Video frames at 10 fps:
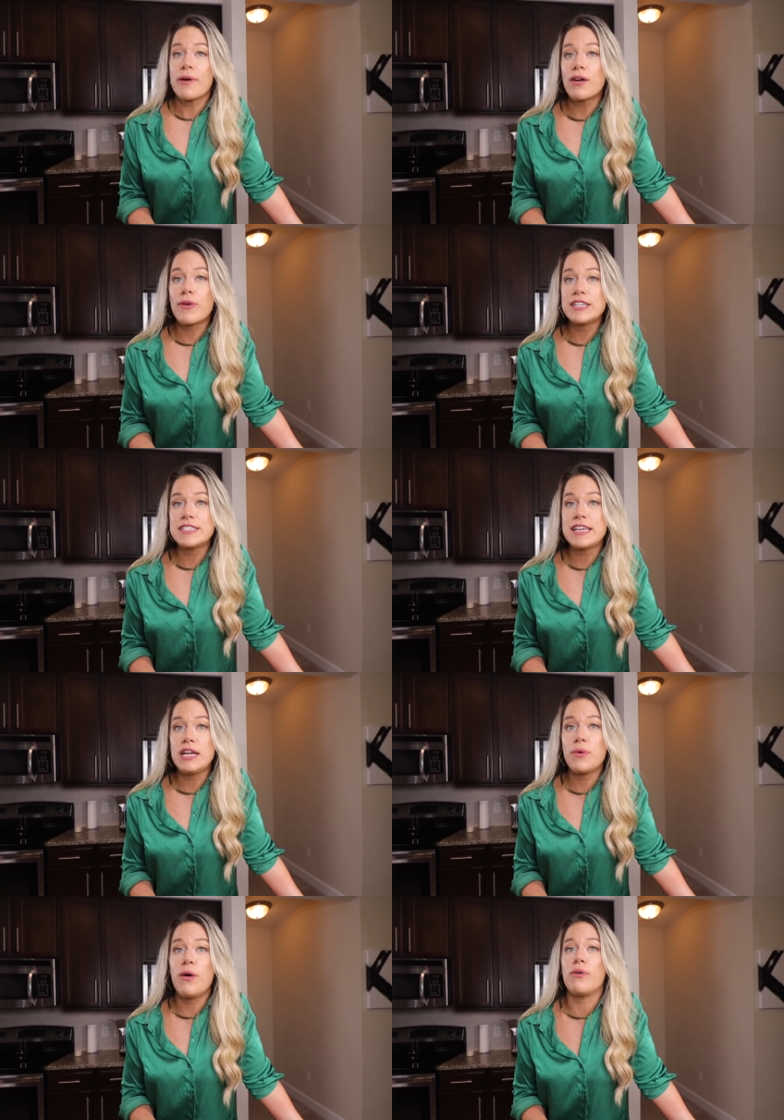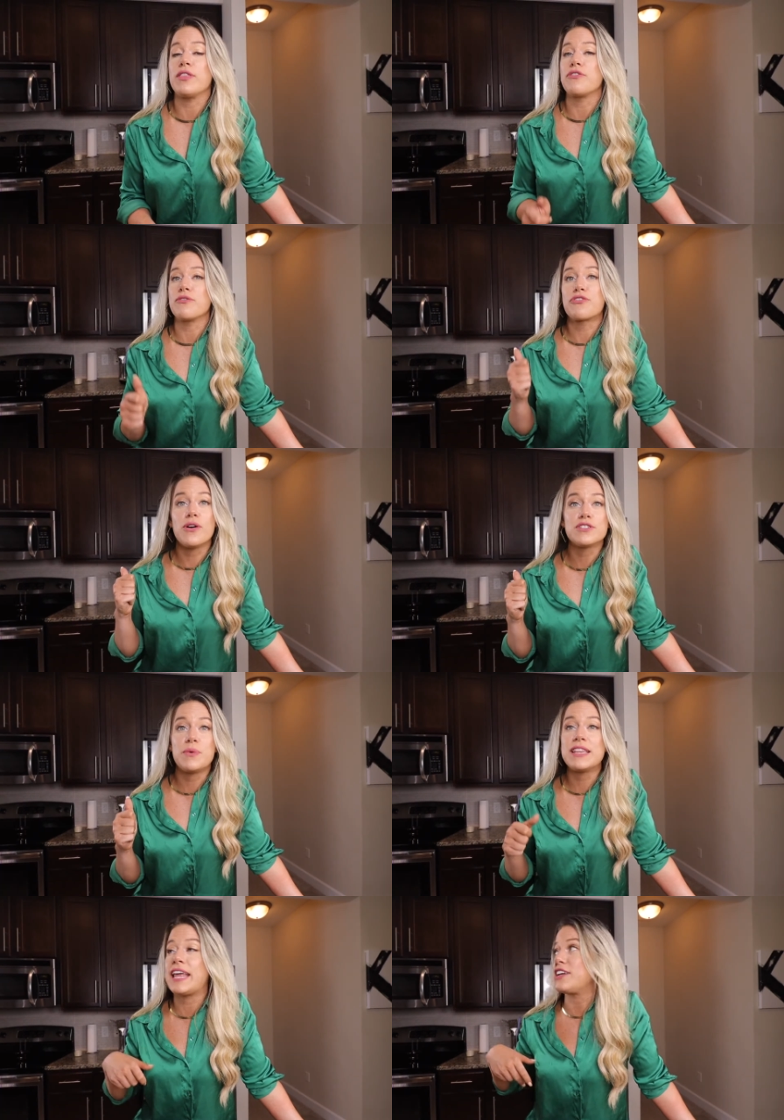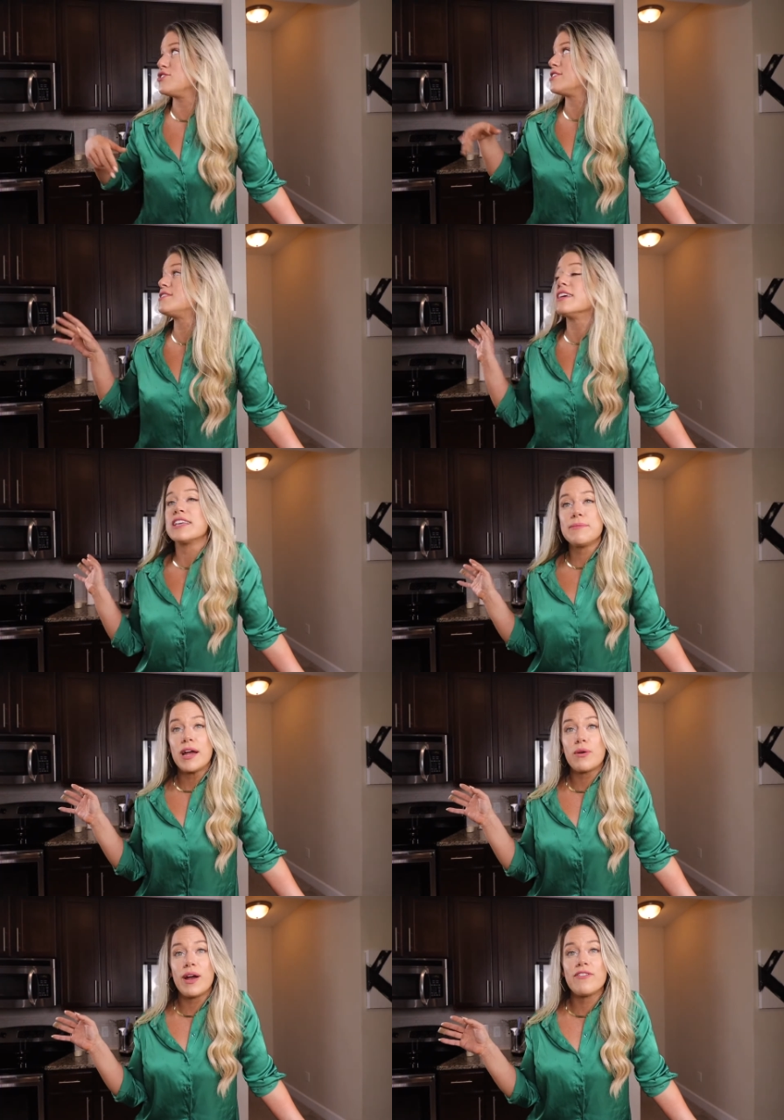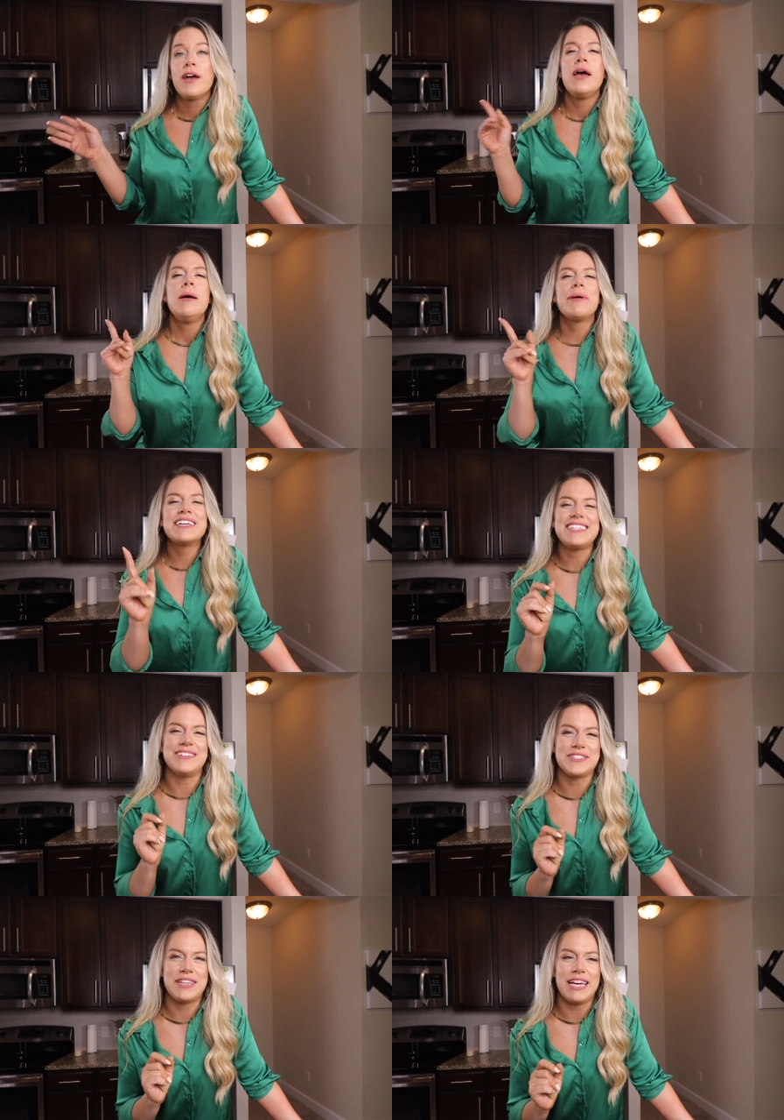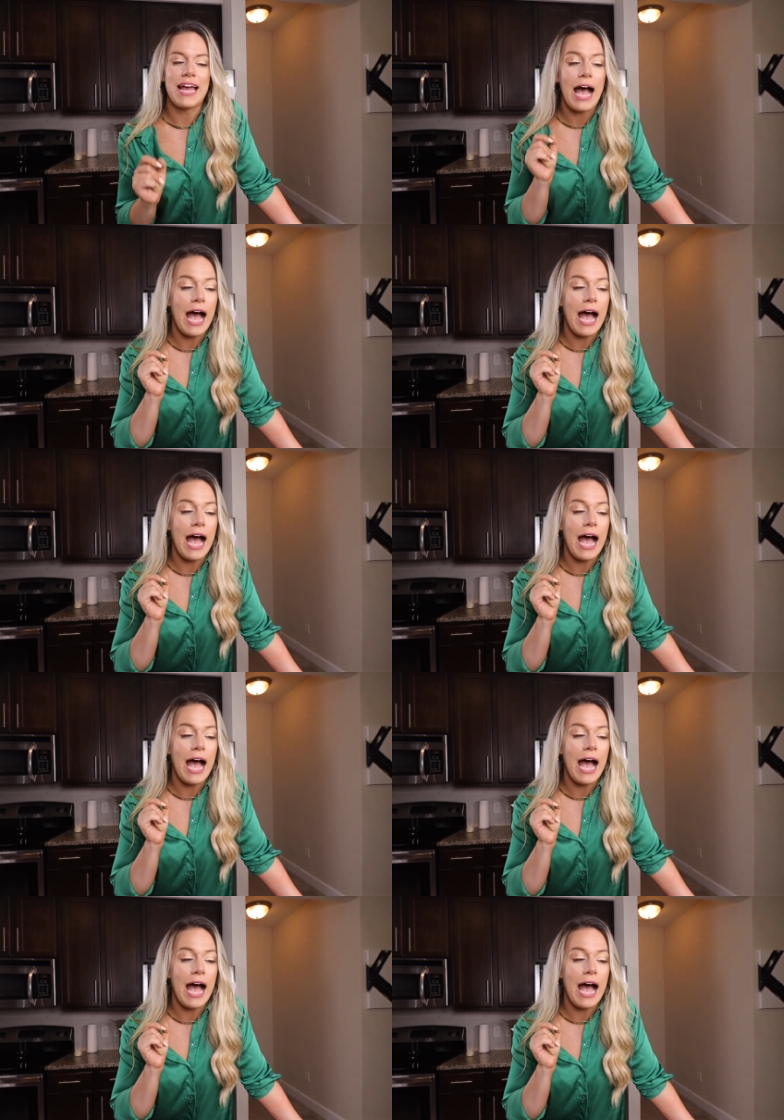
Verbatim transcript: brown rice and quinoa or the frozen one that I can just stick in the microwave because here's the thing.